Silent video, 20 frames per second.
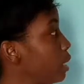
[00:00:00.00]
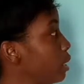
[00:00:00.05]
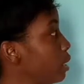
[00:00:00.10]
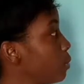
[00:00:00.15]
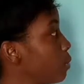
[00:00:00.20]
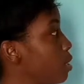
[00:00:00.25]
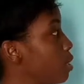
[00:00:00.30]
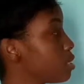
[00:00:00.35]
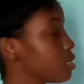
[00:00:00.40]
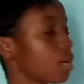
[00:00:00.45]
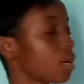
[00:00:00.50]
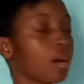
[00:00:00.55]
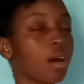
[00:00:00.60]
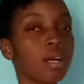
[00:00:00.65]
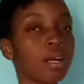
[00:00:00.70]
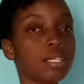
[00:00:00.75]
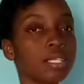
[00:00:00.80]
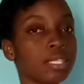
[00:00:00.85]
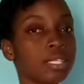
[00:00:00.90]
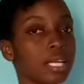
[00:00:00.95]
equals a
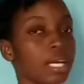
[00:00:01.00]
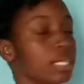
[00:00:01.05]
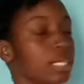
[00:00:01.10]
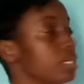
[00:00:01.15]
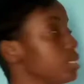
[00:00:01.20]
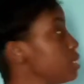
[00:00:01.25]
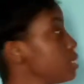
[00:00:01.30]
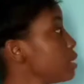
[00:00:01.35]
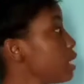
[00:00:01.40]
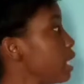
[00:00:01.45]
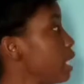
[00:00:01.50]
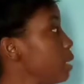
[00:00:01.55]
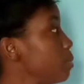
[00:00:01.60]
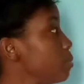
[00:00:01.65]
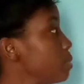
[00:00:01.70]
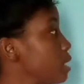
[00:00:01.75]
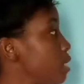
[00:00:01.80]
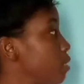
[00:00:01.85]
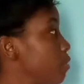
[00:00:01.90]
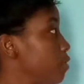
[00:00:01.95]
constant
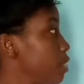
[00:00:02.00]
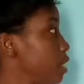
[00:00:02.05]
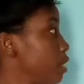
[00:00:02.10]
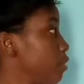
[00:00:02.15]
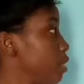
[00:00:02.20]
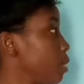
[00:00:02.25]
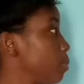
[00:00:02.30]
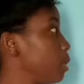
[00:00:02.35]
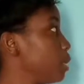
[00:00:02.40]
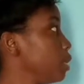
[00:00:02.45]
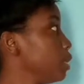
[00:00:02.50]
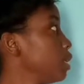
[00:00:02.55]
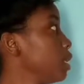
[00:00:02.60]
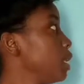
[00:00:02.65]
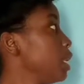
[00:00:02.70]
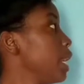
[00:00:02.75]
times a variable,